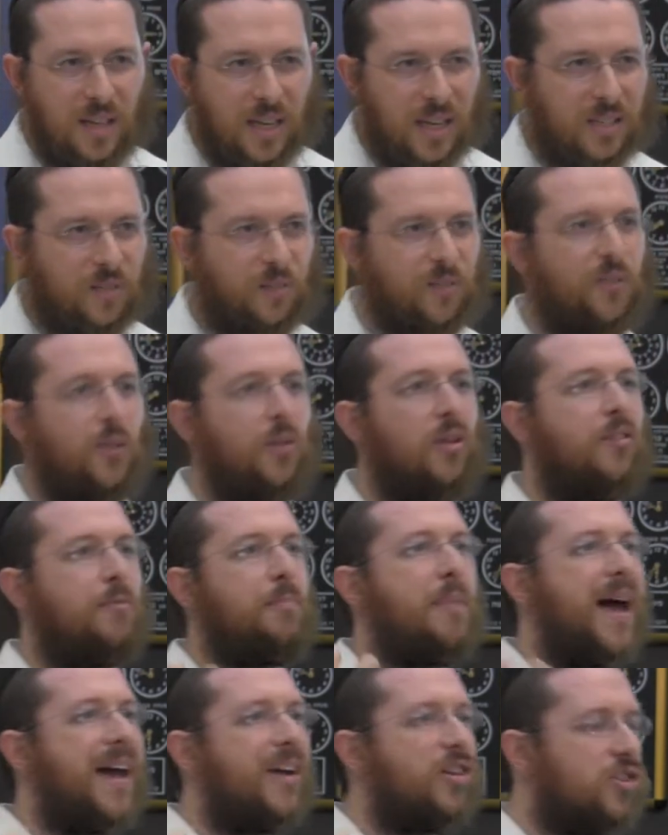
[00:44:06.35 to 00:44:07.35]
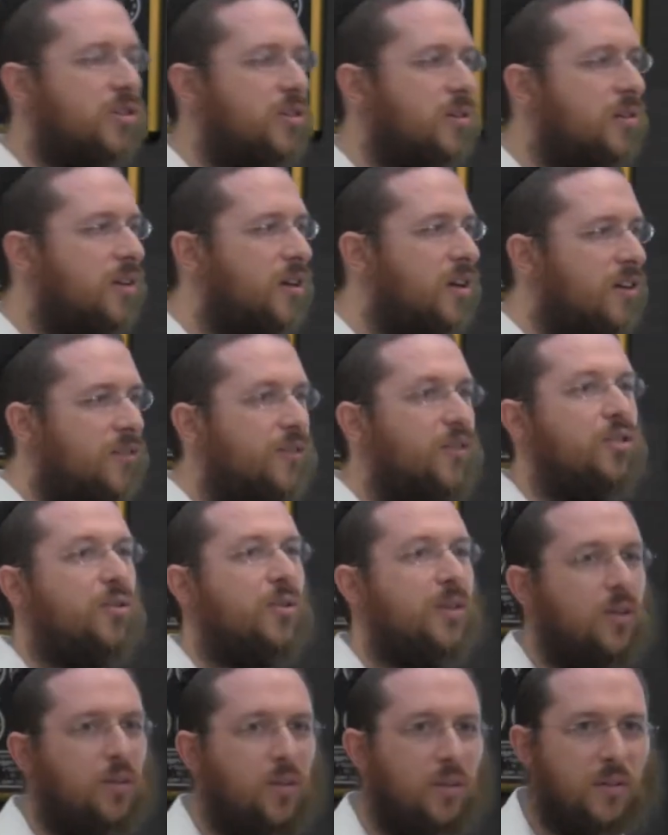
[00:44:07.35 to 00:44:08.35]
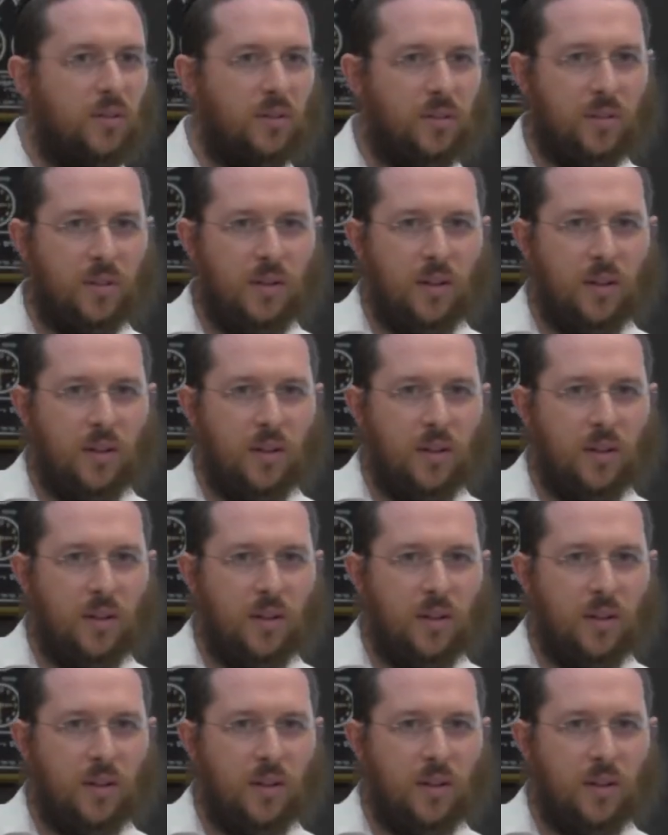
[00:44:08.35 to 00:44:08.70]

is full of passion for doing good.